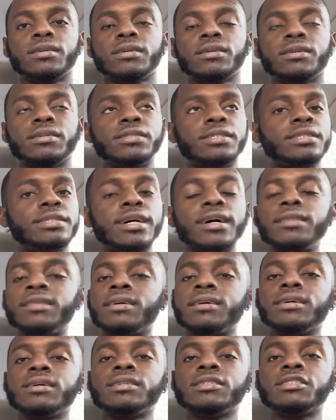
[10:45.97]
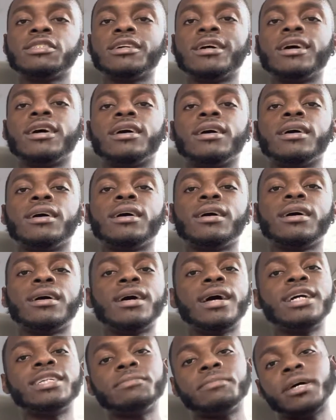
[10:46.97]
Because the sad thing is,
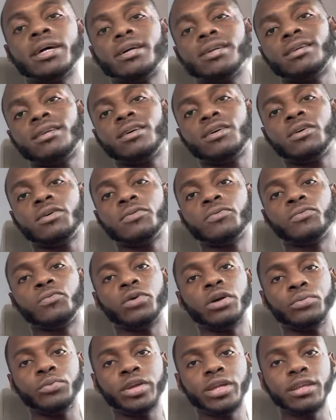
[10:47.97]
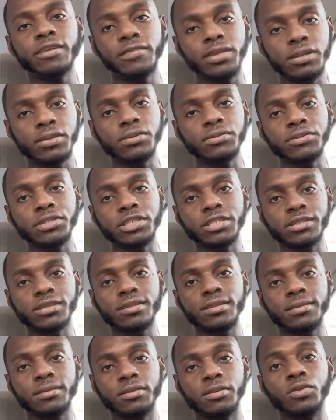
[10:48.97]
as men, when we live in delusion,
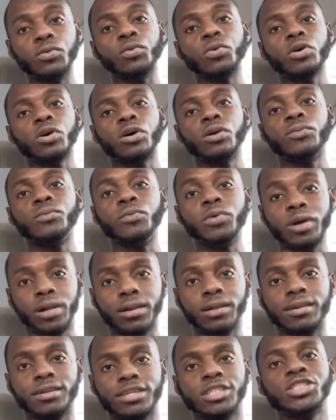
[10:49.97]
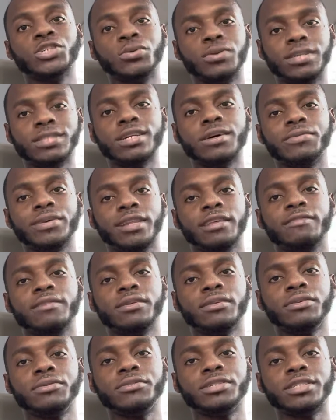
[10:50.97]
the world will show us that we live in
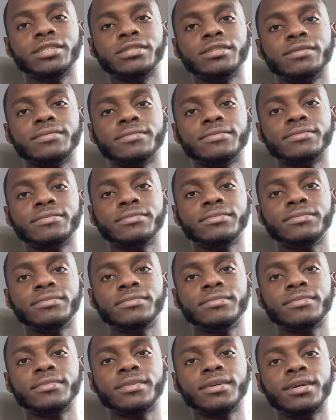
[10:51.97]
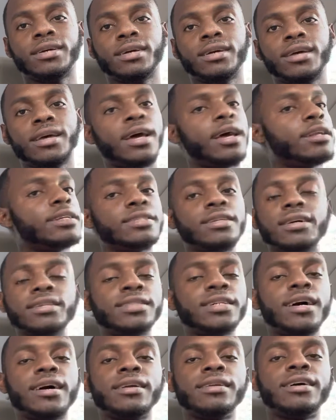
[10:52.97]
delusion. And it's not
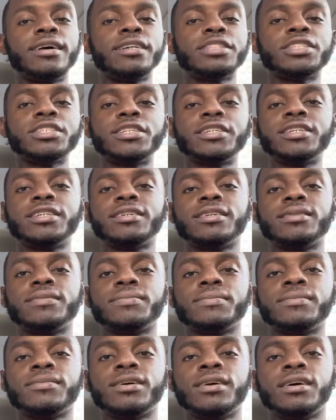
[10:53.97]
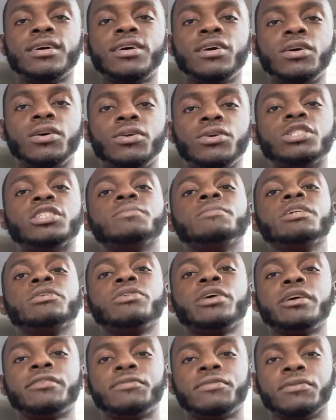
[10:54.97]
sad, actually. You should be
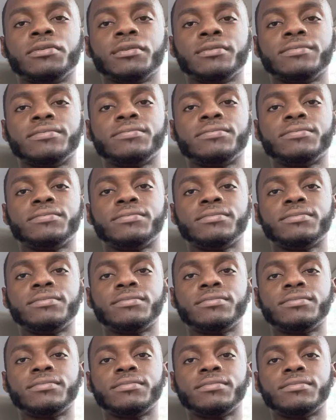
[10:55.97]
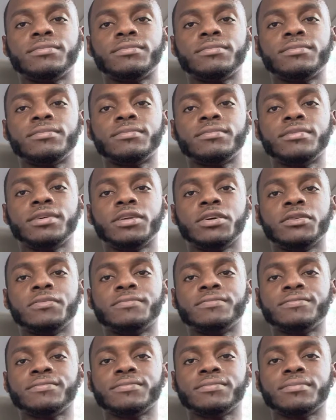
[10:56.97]
grateful. You know?
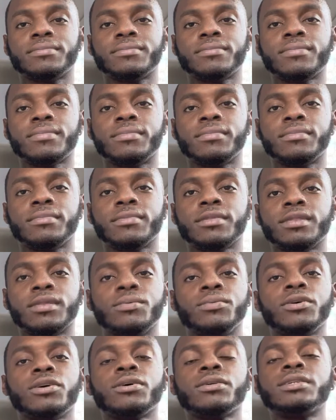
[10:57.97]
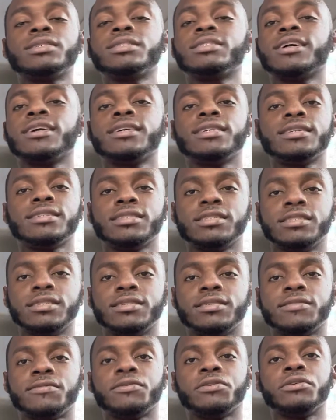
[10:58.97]
The world is not easy
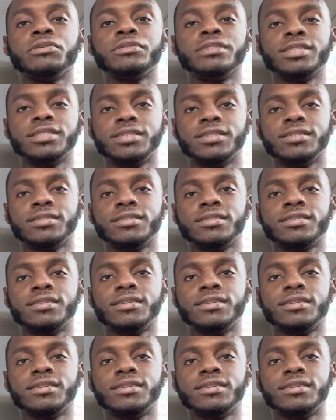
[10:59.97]
for a reason.